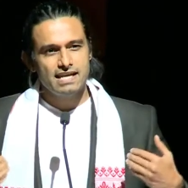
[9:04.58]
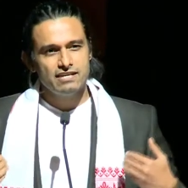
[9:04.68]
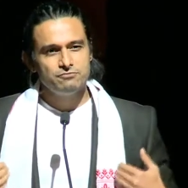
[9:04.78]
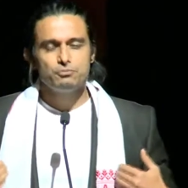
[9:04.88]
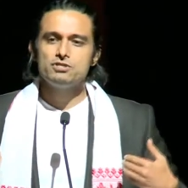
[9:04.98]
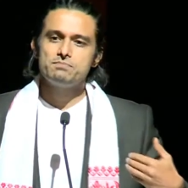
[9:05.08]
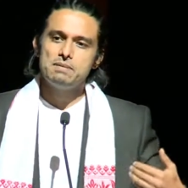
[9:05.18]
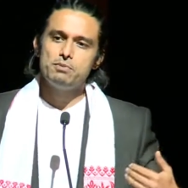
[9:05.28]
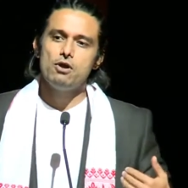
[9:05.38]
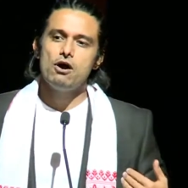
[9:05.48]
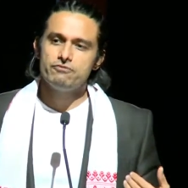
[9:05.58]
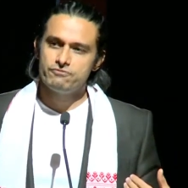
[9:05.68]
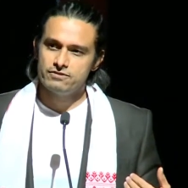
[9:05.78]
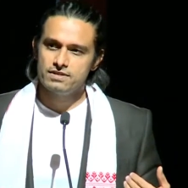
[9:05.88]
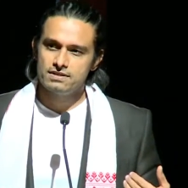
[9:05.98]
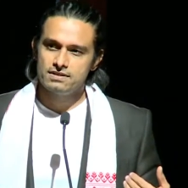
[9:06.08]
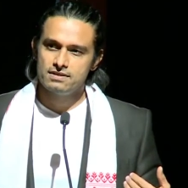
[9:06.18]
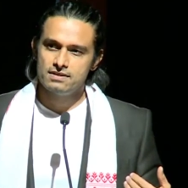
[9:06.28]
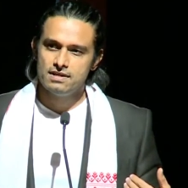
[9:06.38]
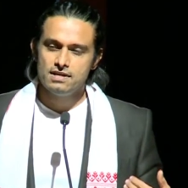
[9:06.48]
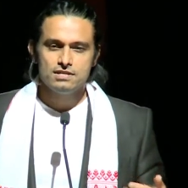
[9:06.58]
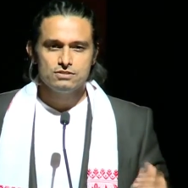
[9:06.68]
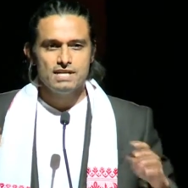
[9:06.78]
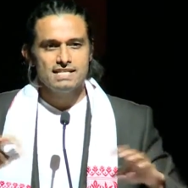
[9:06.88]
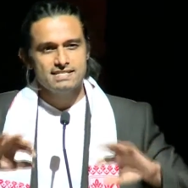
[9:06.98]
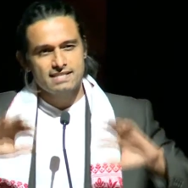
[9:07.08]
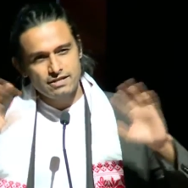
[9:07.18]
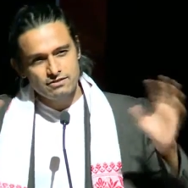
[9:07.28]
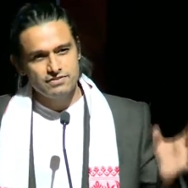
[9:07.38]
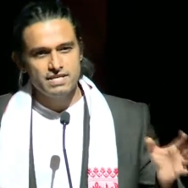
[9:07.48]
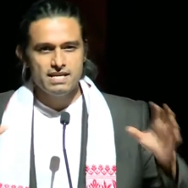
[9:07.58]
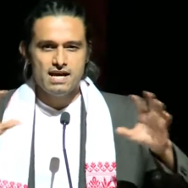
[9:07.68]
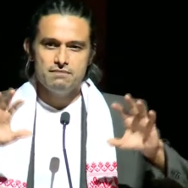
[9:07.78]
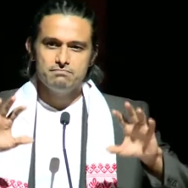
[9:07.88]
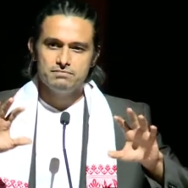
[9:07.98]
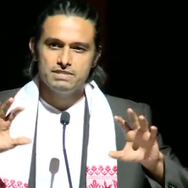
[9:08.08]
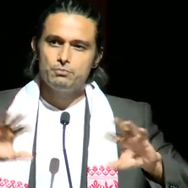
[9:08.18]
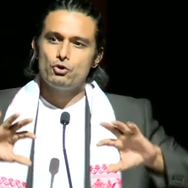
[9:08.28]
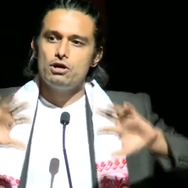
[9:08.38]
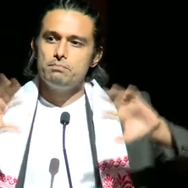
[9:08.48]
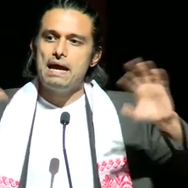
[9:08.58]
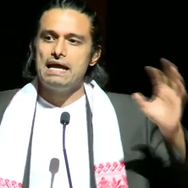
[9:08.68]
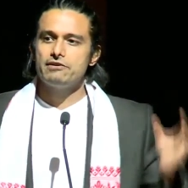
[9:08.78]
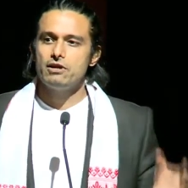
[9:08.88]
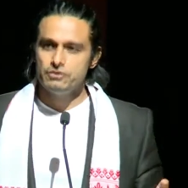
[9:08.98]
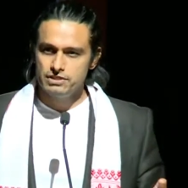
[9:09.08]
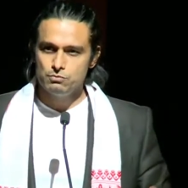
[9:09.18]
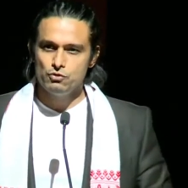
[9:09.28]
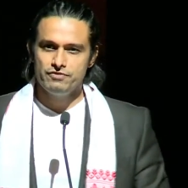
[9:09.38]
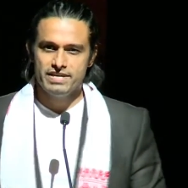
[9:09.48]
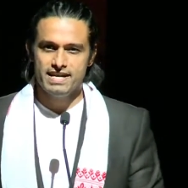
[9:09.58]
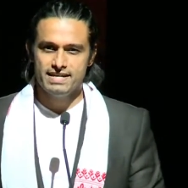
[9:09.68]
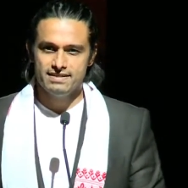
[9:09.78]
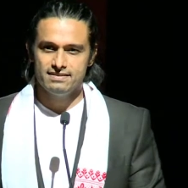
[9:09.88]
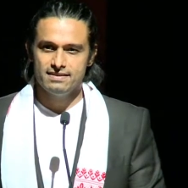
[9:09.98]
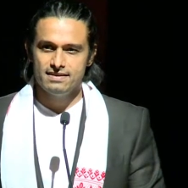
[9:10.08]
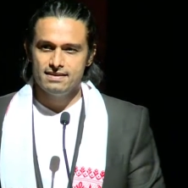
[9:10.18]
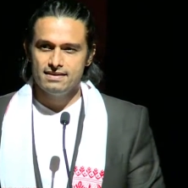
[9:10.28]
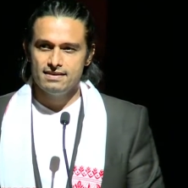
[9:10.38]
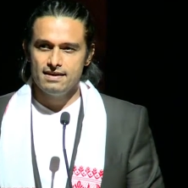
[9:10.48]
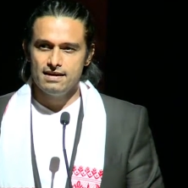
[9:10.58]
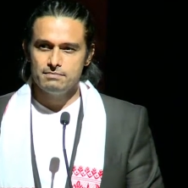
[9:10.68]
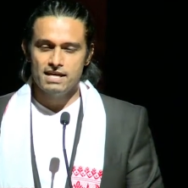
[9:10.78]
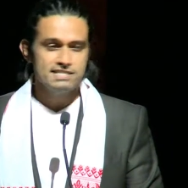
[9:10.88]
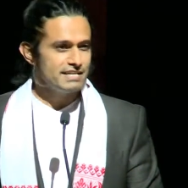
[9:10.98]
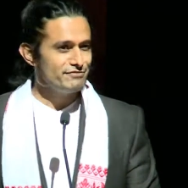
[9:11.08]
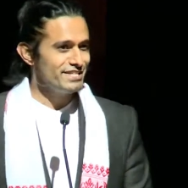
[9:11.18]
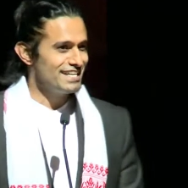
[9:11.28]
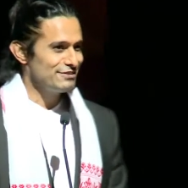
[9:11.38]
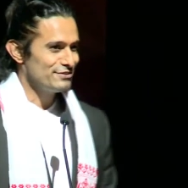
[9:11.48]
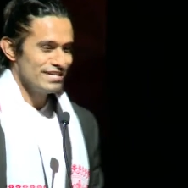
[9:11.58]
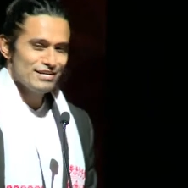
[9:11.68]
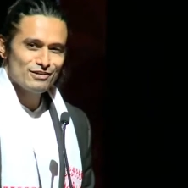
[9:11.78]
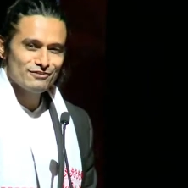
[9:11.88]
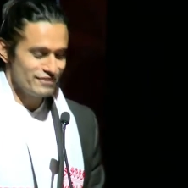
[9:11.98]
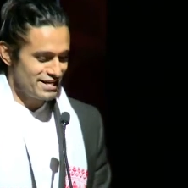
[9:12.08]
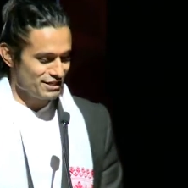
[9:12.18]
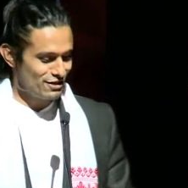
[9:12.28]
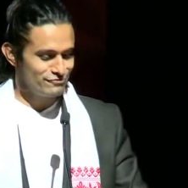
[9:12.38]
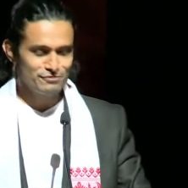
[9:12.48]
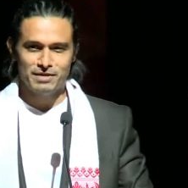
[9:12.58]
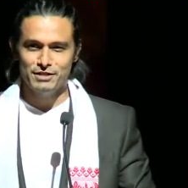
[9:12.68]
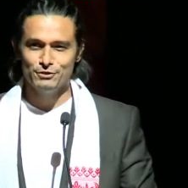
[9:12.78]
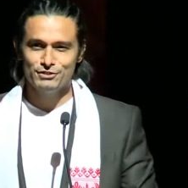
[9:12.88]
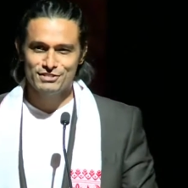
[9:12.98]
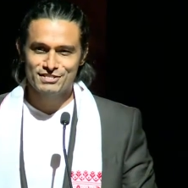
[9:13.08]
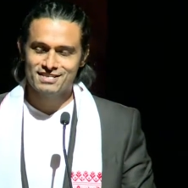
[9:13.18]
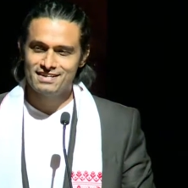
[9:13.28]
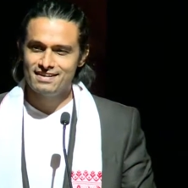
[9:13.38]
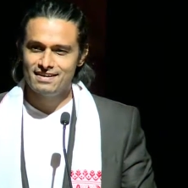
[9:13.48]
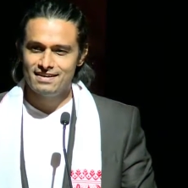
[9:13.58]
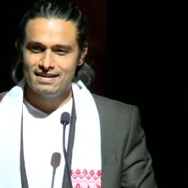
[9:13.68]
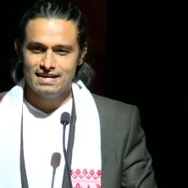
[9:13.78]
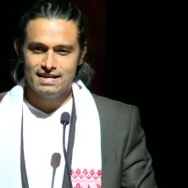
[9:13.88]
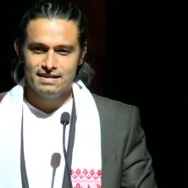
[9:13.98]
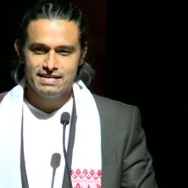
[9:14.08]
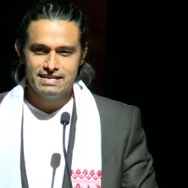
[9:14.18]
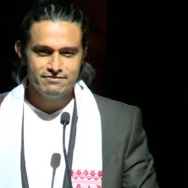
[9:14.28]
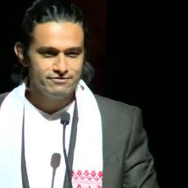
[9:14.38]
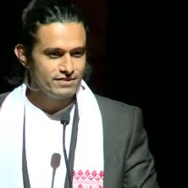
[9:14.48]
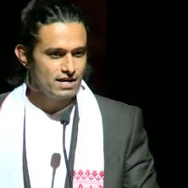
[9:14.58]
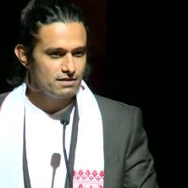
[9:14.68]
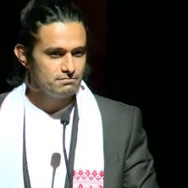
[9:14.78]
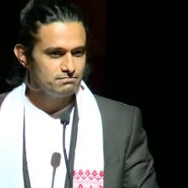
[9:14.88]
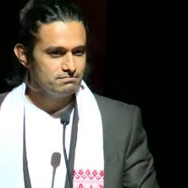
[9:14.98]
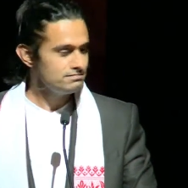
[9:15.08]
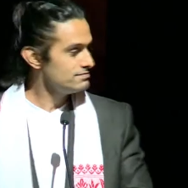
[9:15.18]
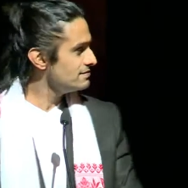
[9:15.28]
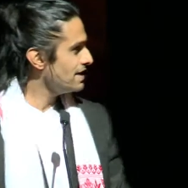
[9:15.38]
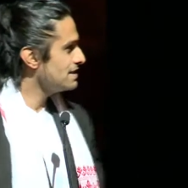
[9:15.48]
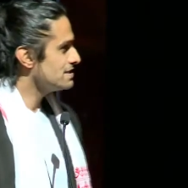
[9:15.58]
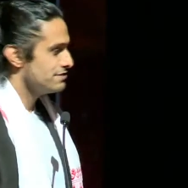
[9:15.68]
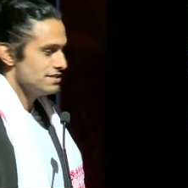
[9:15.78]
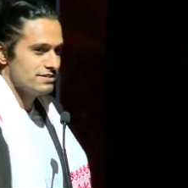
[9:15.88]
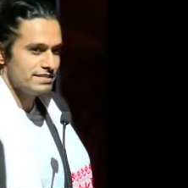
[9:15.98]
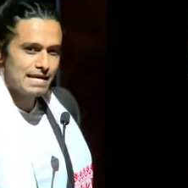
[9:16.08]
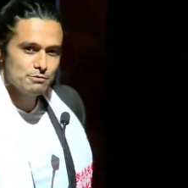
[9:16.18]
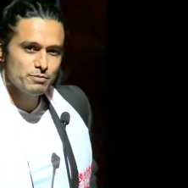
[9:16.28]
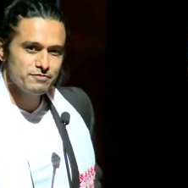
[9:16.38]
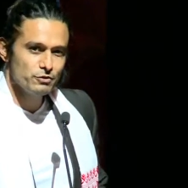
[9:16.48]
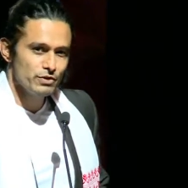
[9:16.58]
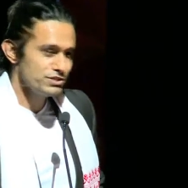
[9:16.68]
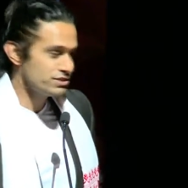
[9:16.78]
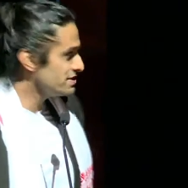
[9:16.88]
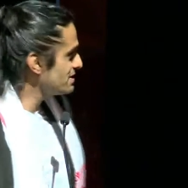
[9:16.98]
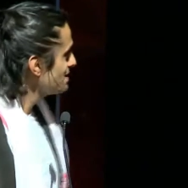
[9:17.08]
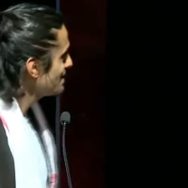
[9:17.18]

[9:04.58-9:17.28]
kind of puts people off. So that's kind of the broad background of the movie, and I guess everything I could think of right now from my notes. And I'll leave, I guess, the rest of the time open for questions.